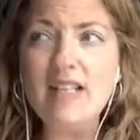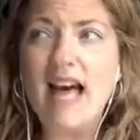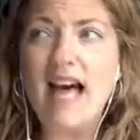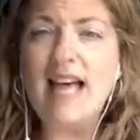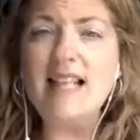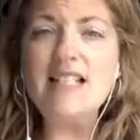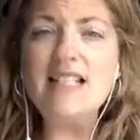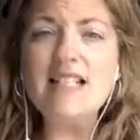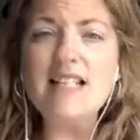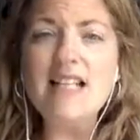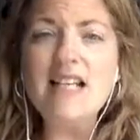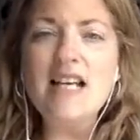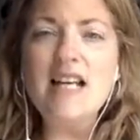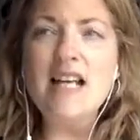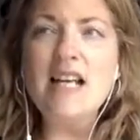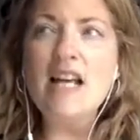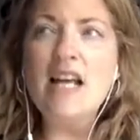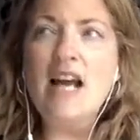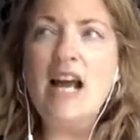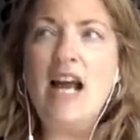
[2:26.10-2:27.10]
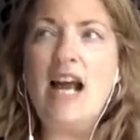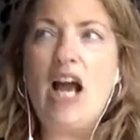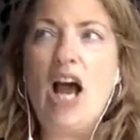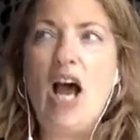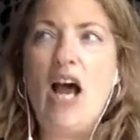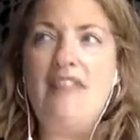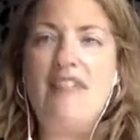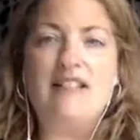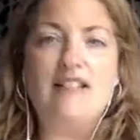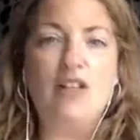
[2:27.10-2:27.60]
And
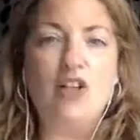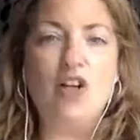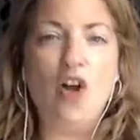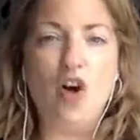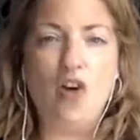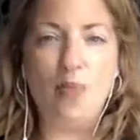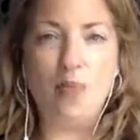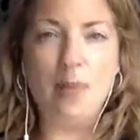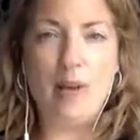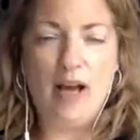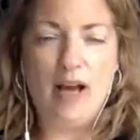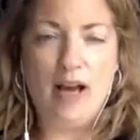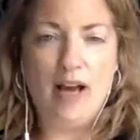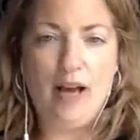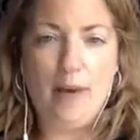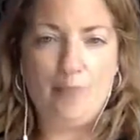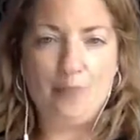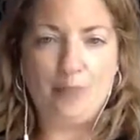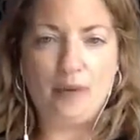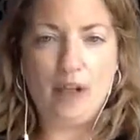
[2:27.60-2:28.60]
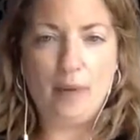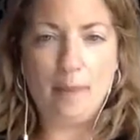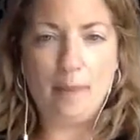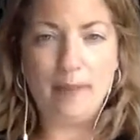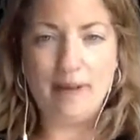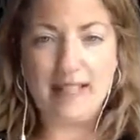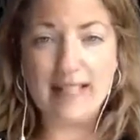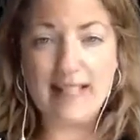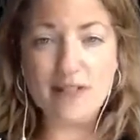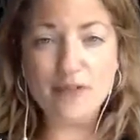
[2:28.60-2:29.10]
there's a lot of
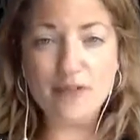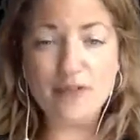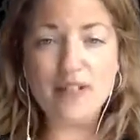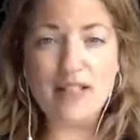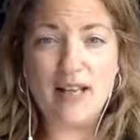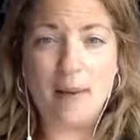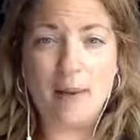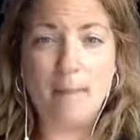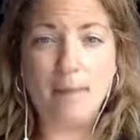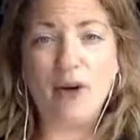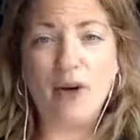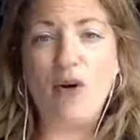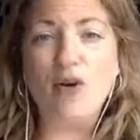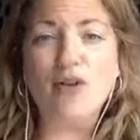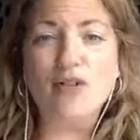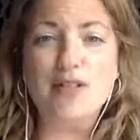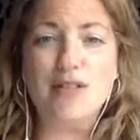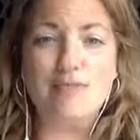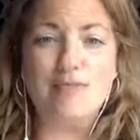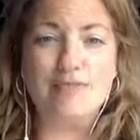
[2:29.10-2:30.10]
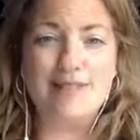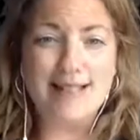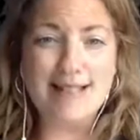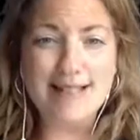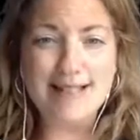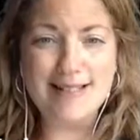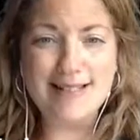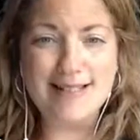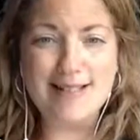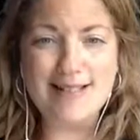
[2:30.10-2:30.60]
beliefs and blocks and
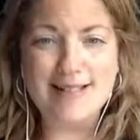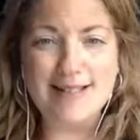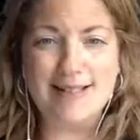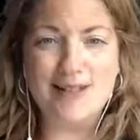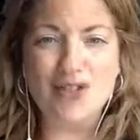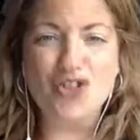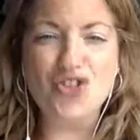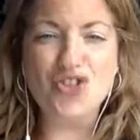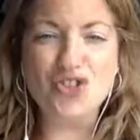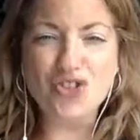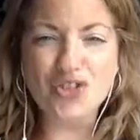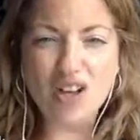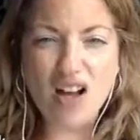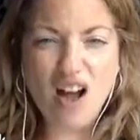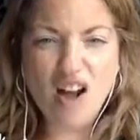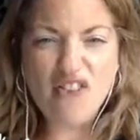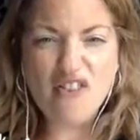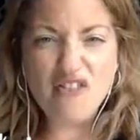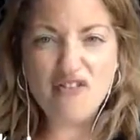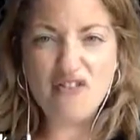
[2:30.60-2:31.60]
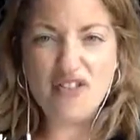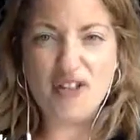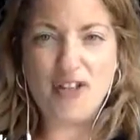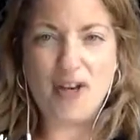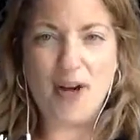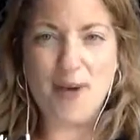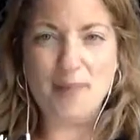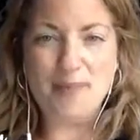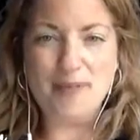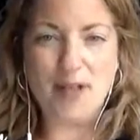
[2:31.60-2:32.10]
resistance and stuff that
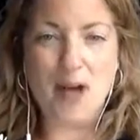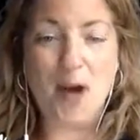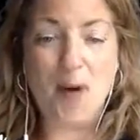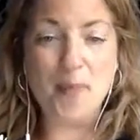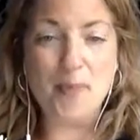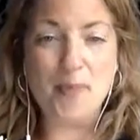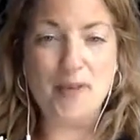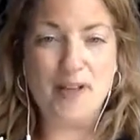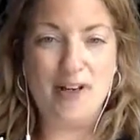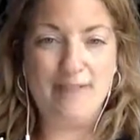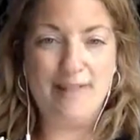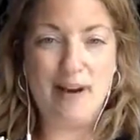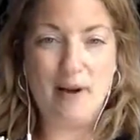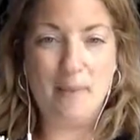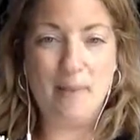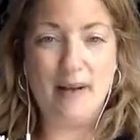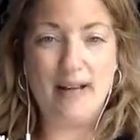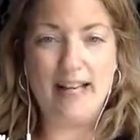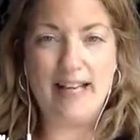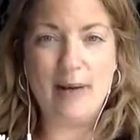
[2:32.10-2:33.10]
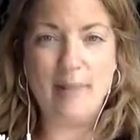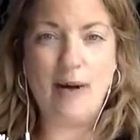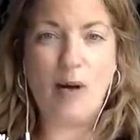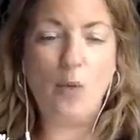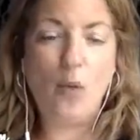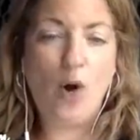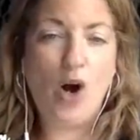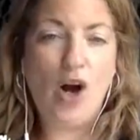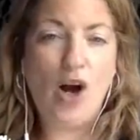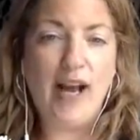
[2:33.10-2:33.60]
comes up around money
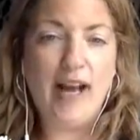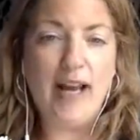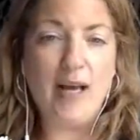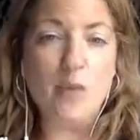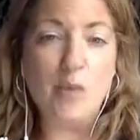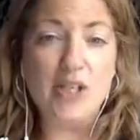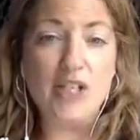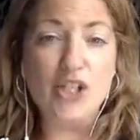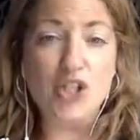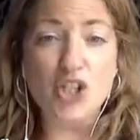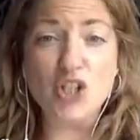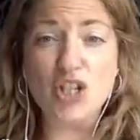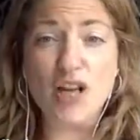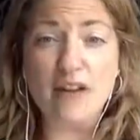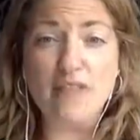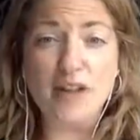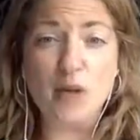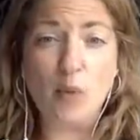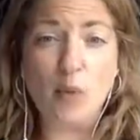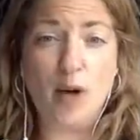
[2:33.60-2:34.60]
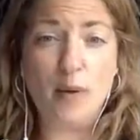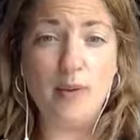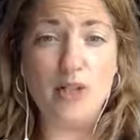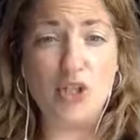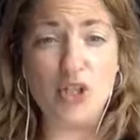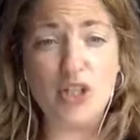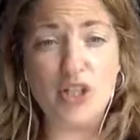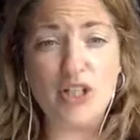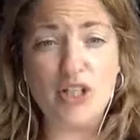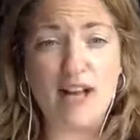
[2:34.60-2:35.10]
about why we should have it, why we
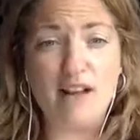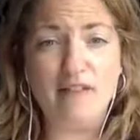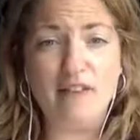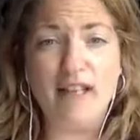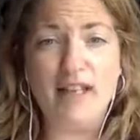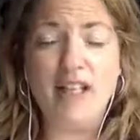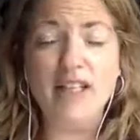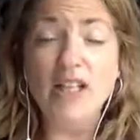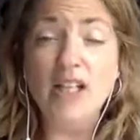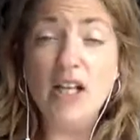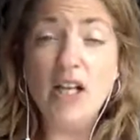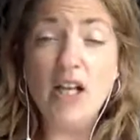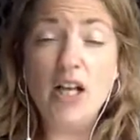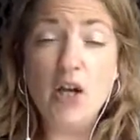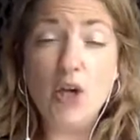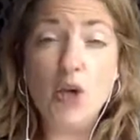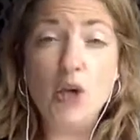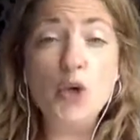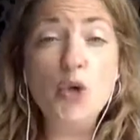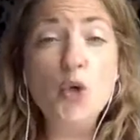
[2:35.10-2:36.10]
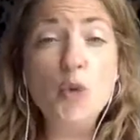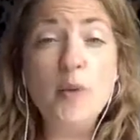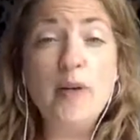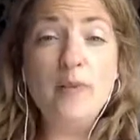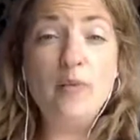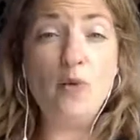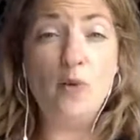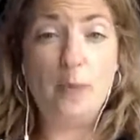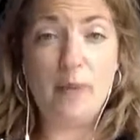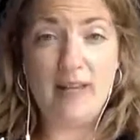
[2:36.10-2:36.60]
shouldn't have it, who we
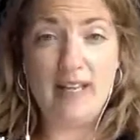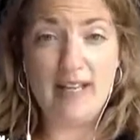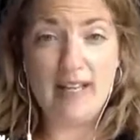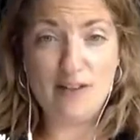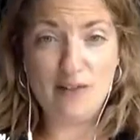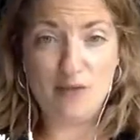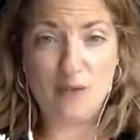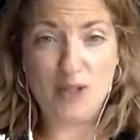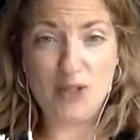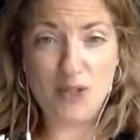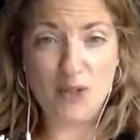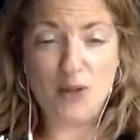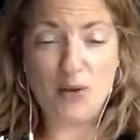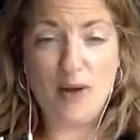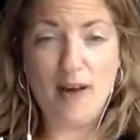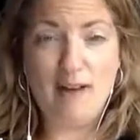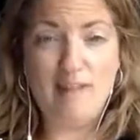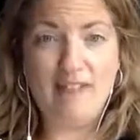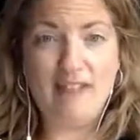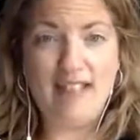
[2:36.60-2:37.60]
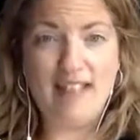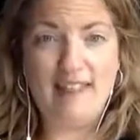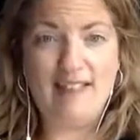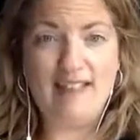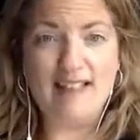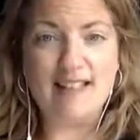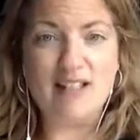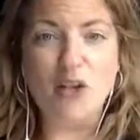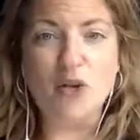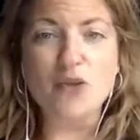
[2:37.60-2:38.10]
will be if we do have it.
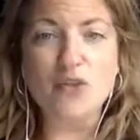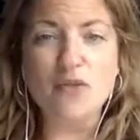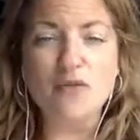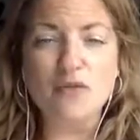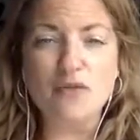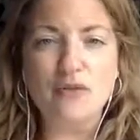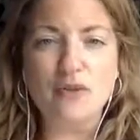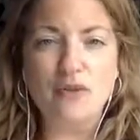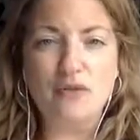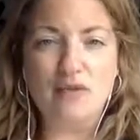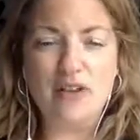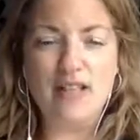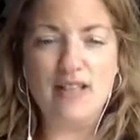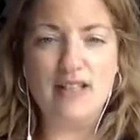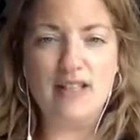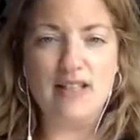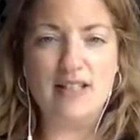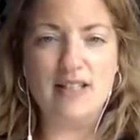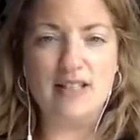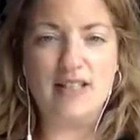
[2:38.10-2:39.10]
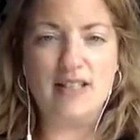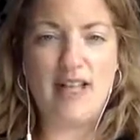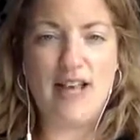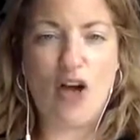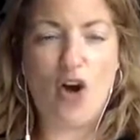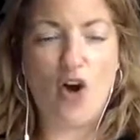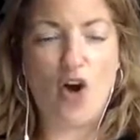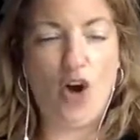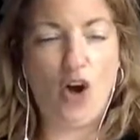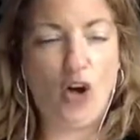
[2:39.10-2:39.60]
There's lots of reasons
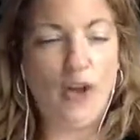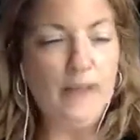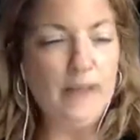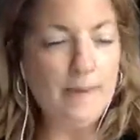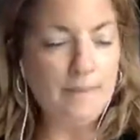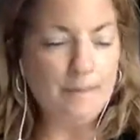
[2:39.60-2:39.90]
that are